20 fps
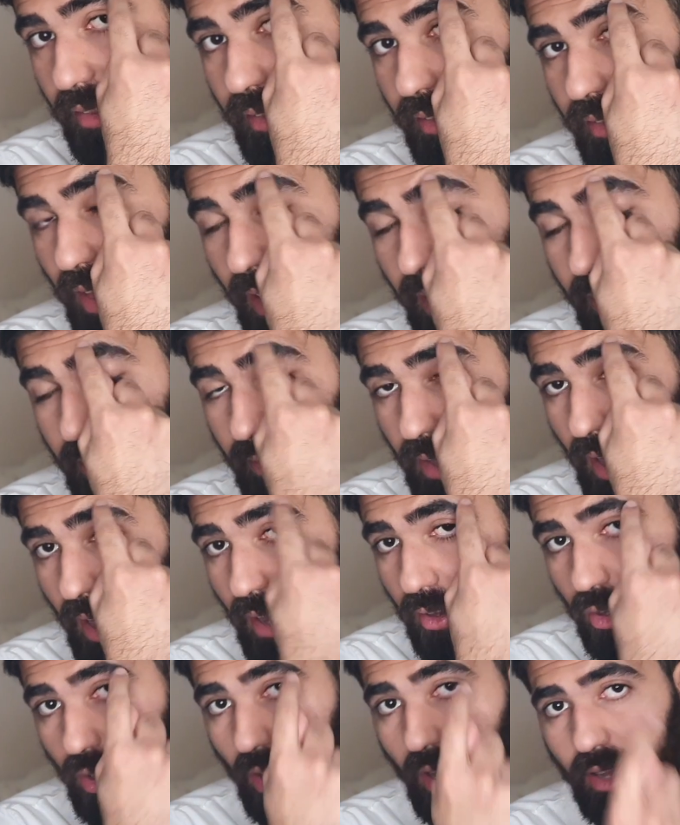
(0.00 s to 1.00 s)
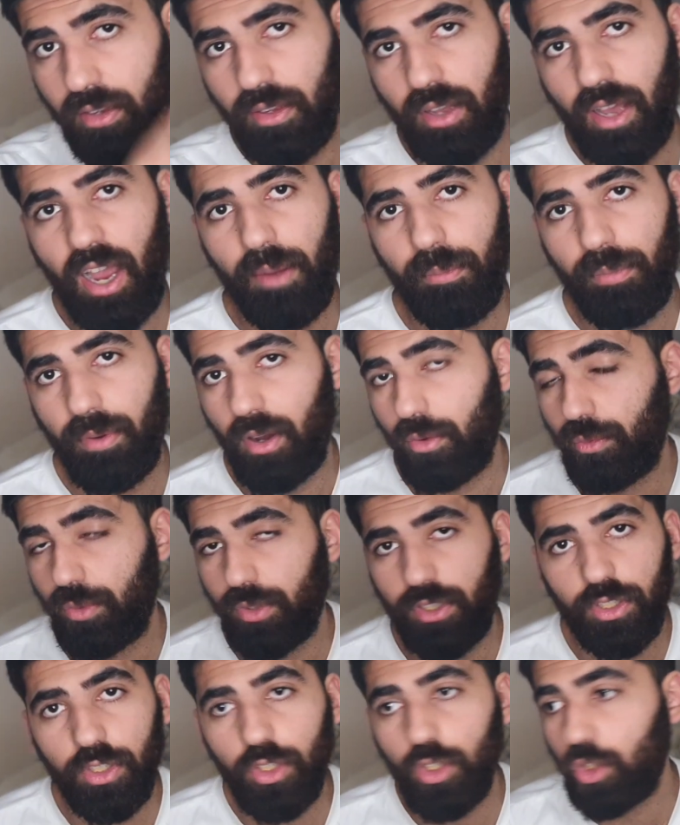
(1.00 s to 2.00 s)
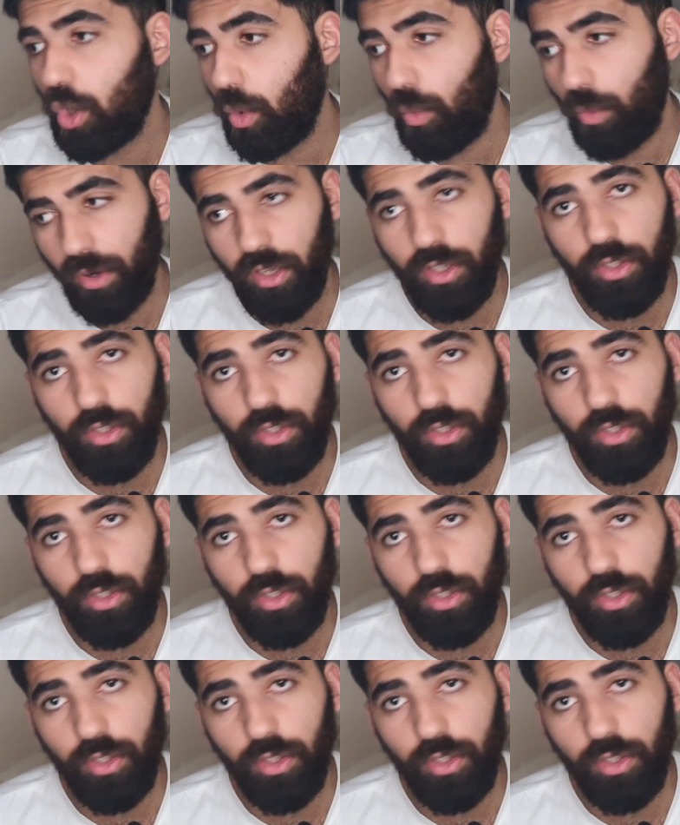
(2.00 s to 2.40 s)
the eyebrow, which you don't want to